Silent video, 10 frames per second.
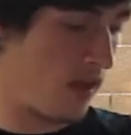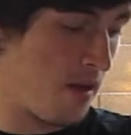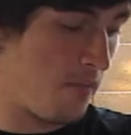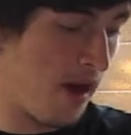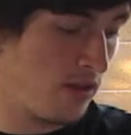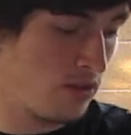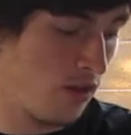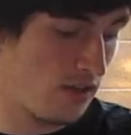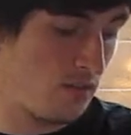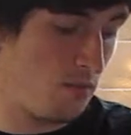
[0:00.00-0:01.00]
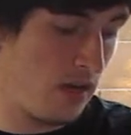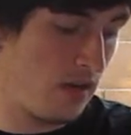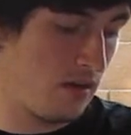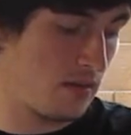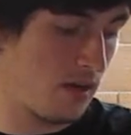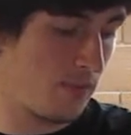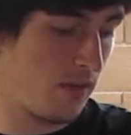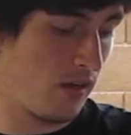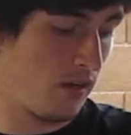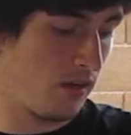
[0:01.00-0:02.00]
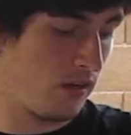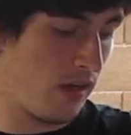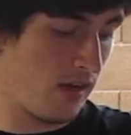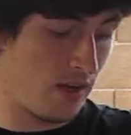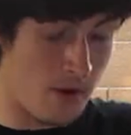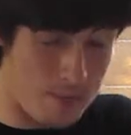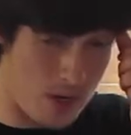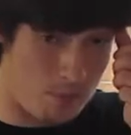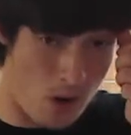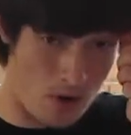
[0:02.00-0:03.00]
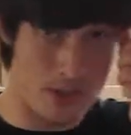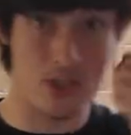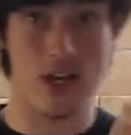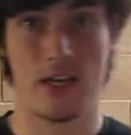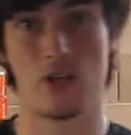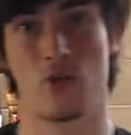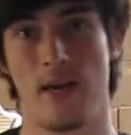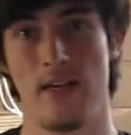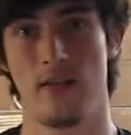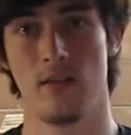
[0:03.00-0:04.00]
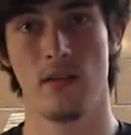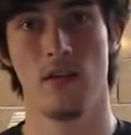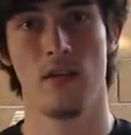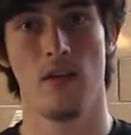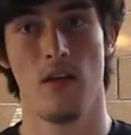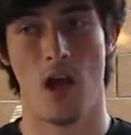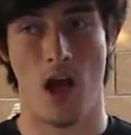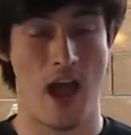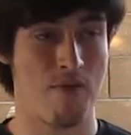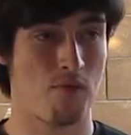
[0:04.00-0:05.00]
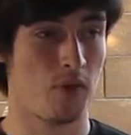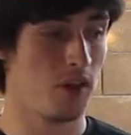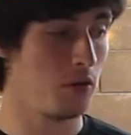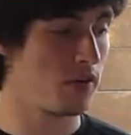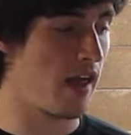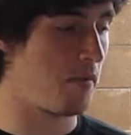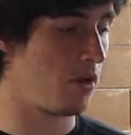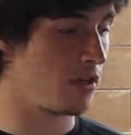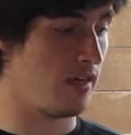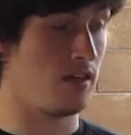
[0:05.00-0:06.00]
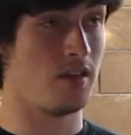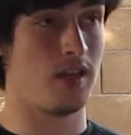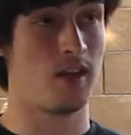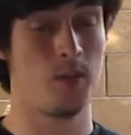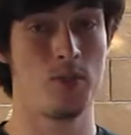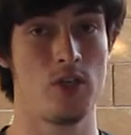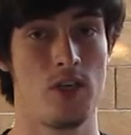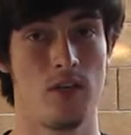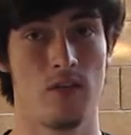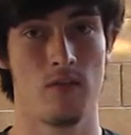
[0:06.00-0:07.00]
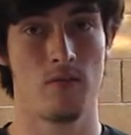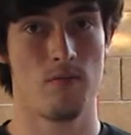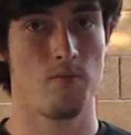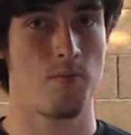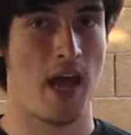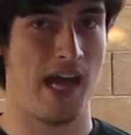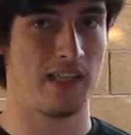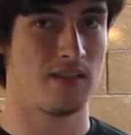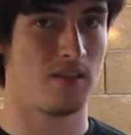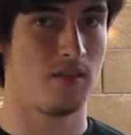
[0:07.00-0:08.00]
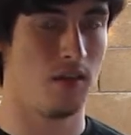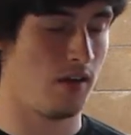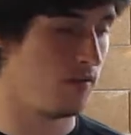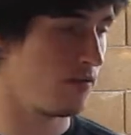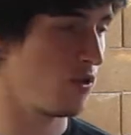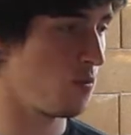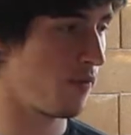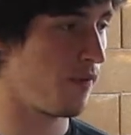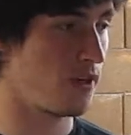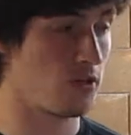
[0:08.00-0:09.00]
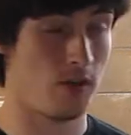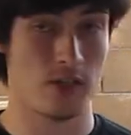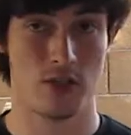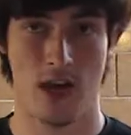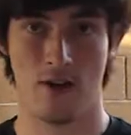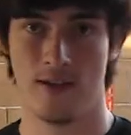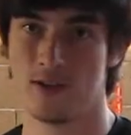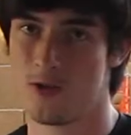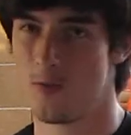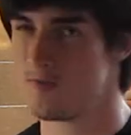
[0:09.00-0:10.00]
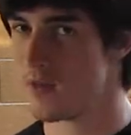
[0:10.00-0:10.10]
it might just be something that, it might be a polygenetic trait. I haven't really looked that much into the Eclipse gene past the superficial-ish area, so,